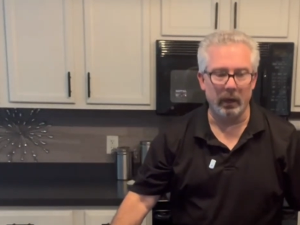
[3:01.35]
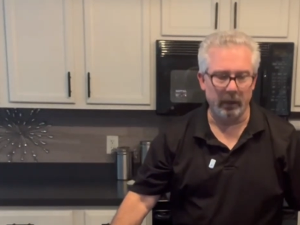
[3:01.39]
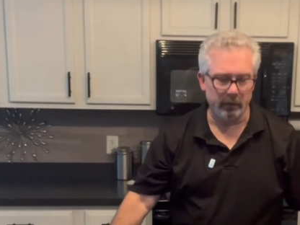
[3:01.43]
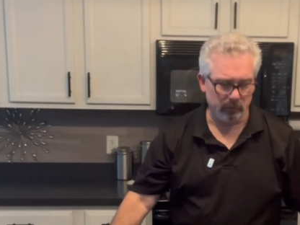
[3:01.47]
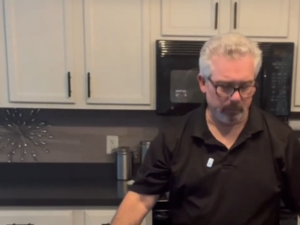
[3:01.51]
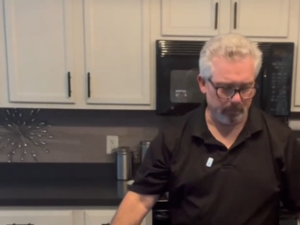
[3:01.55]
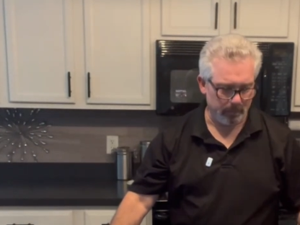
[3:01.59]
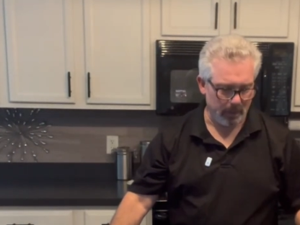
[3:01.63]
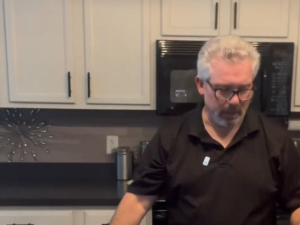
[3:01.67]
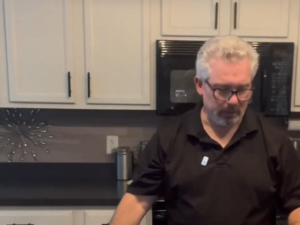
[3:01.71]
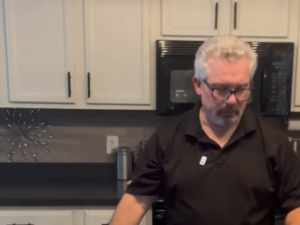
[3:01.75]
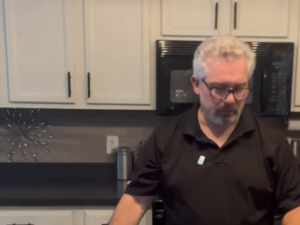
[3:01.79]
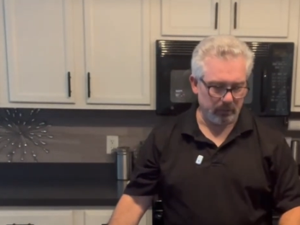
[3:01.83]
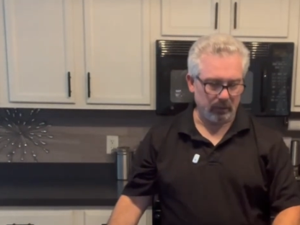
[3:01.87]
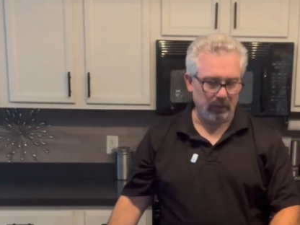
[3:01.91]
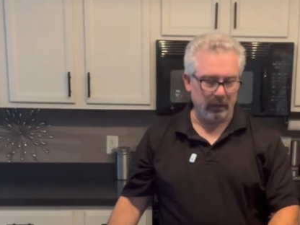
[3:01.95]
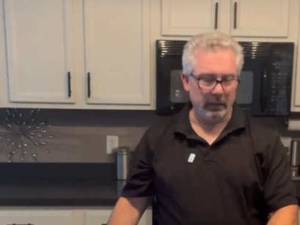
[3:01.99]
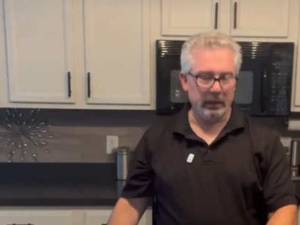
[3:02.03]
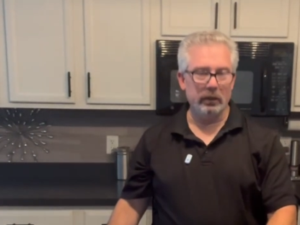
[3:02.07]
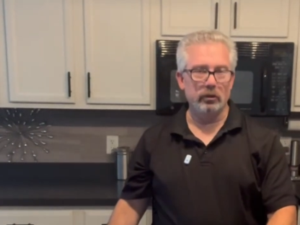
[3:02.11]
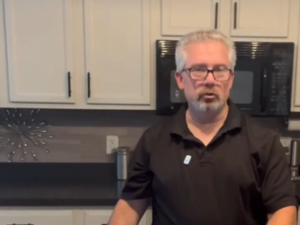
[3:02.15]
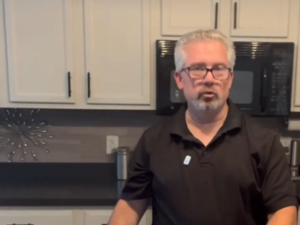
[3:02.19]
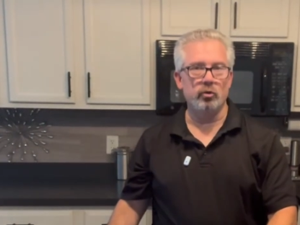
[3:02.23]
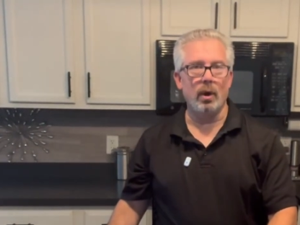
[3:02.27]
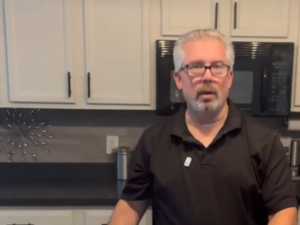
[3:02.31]
It's
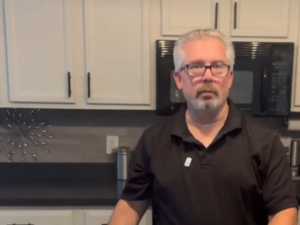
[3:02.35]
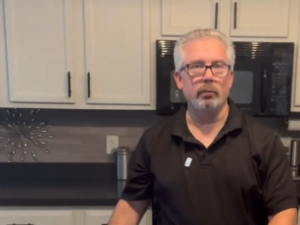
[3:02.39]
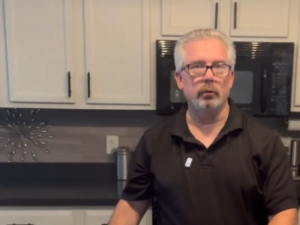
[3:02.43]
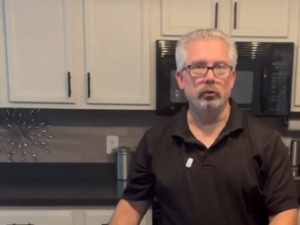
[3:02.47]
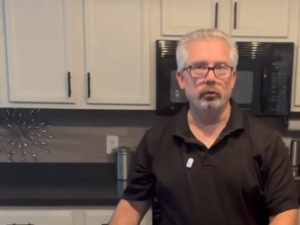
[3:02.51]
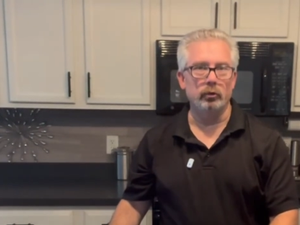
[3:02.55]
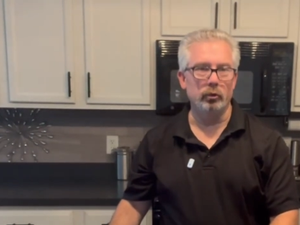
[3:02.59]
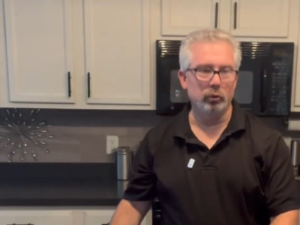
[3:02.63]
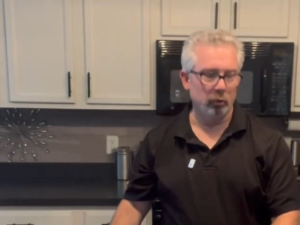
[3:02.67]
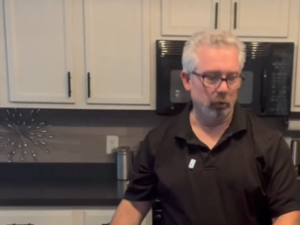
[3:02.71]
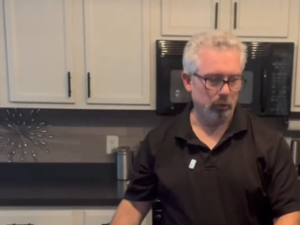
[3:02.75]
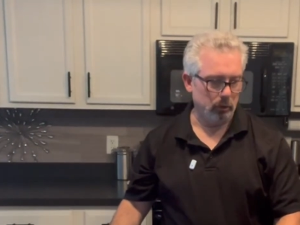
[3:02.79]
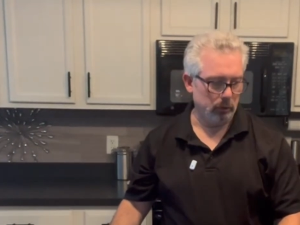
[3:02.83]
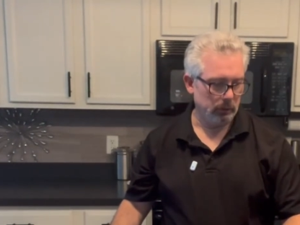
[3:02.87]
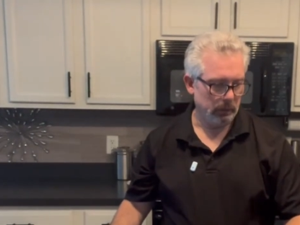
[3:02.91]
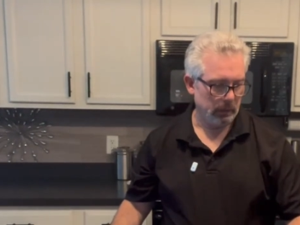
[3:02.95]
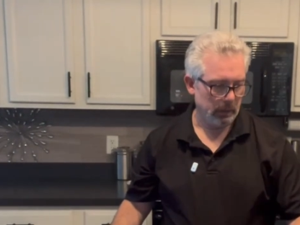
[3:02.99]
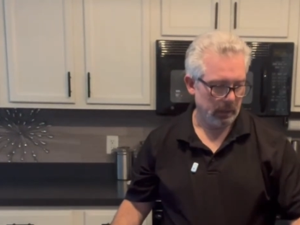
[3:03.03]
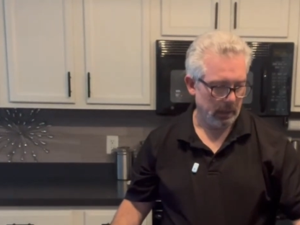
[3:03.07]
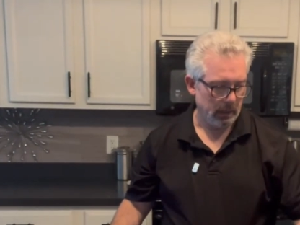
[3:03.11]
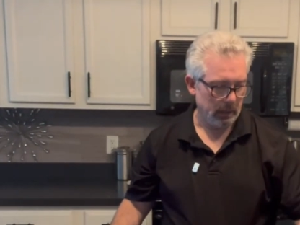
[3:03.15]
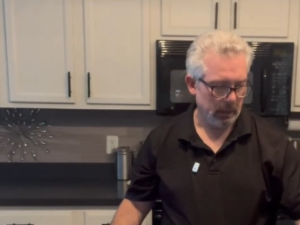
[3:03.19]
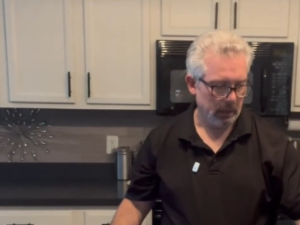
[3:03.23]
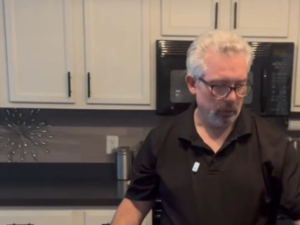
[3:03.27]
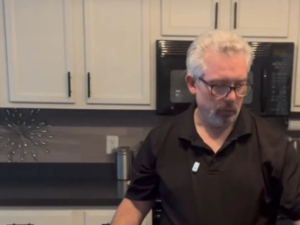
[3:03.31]
basically a Dremel tool
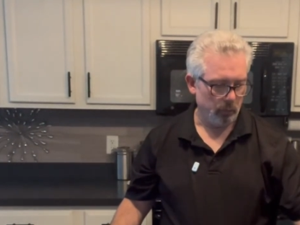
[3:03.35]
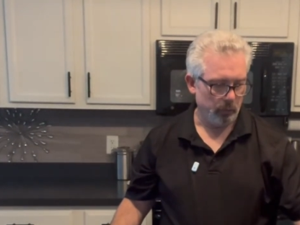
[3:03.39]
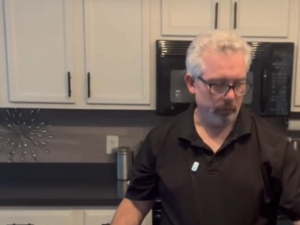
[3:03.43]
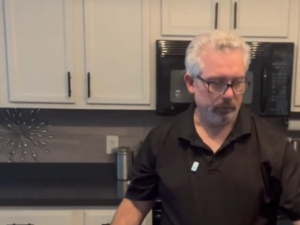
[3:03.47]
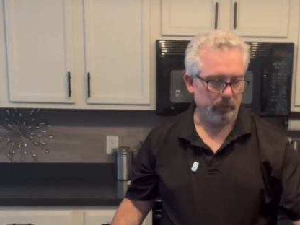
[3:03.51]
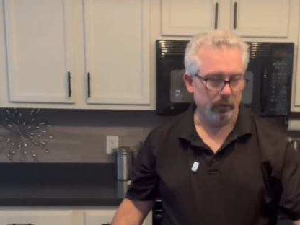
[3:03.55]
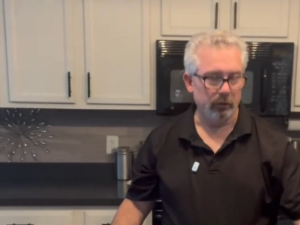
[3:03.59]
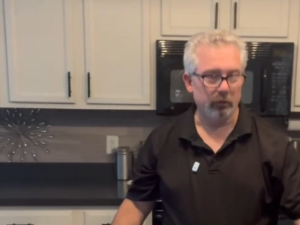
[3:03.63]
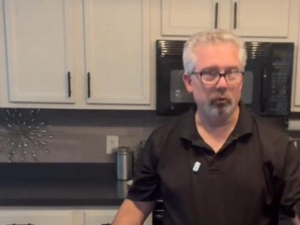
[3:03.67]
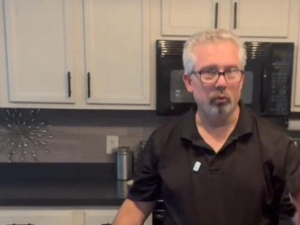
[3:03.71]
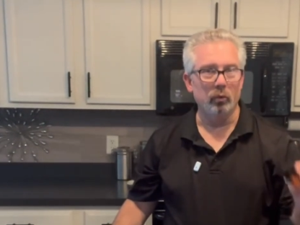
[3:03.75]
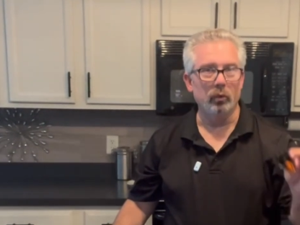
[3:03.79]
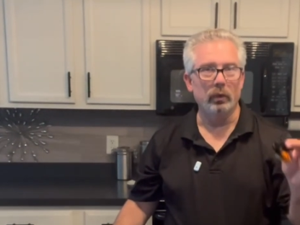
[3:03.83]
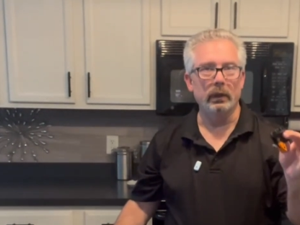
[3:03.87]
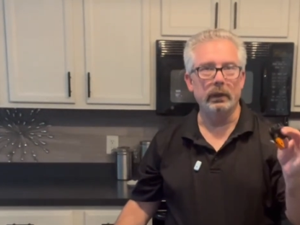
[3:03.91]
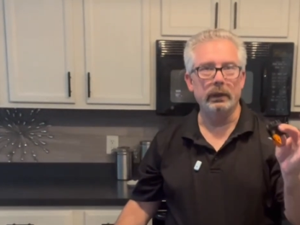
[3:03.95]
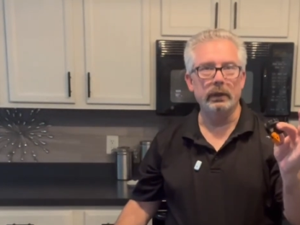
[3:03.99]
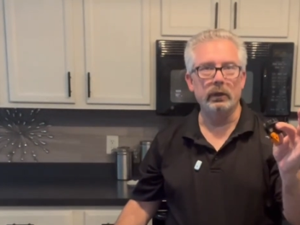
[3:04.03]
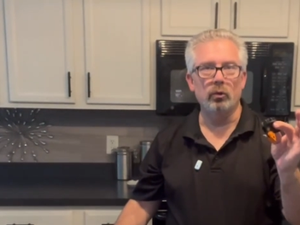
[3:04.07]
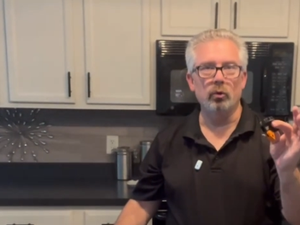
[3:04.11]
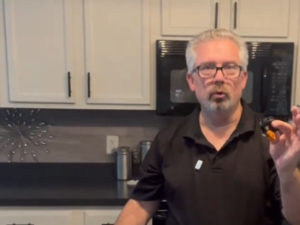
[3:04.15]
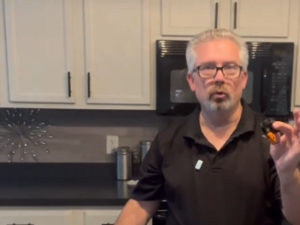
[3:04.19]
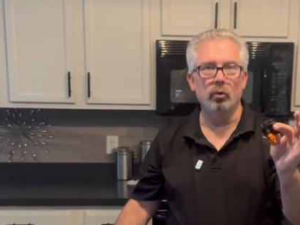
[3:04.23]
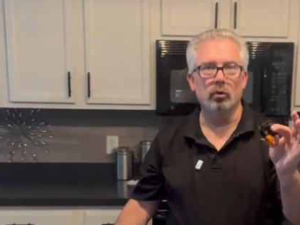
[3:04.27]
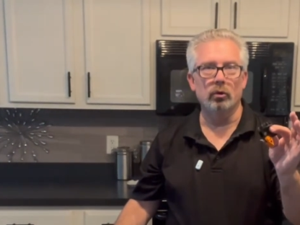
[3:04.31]
with this really
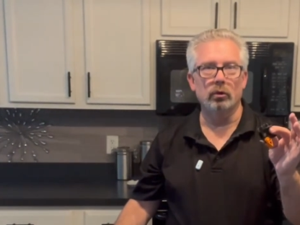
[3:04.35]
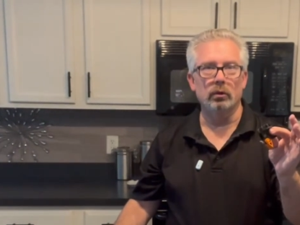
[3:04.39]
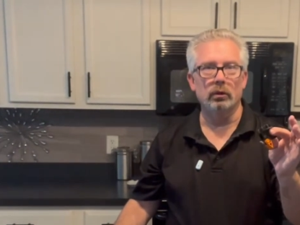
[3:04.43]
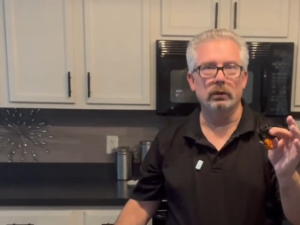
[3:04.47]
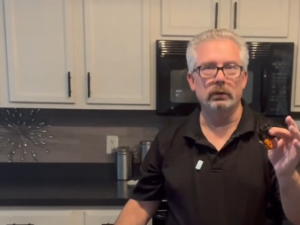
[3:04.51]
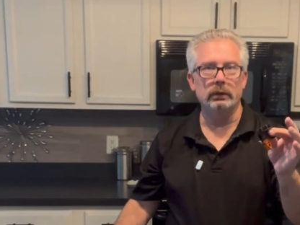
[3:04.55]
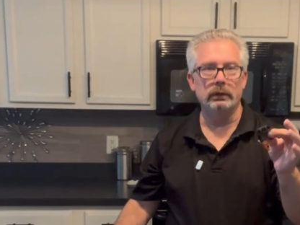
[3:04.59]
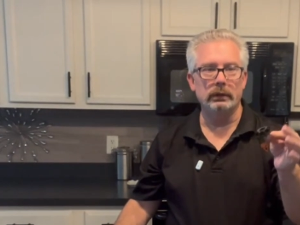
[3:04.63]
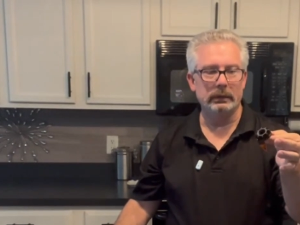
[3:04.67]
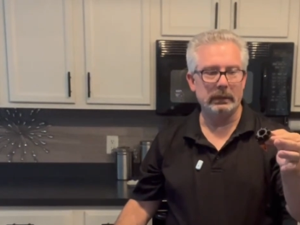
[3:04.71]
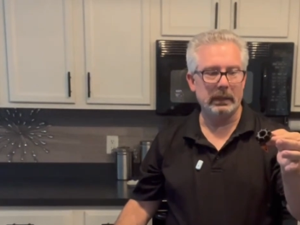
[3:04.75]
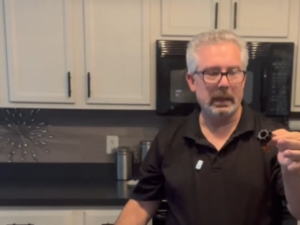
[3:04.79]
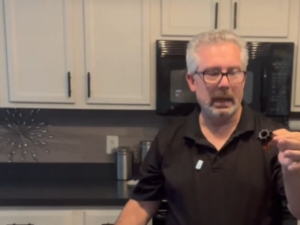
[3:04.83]
cool